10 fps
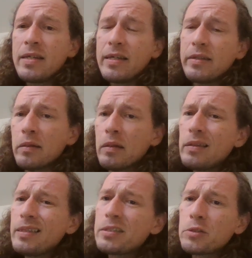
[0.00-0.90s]
in a
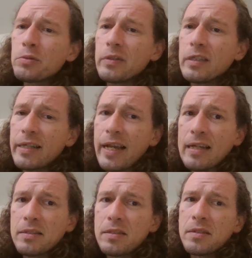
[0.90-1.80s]
glistering
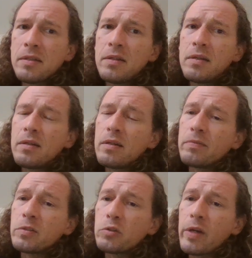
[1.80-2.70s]
dance
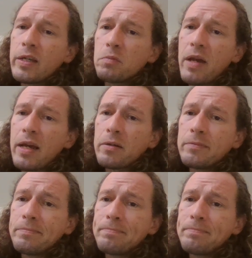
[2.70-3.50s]
of strange matter.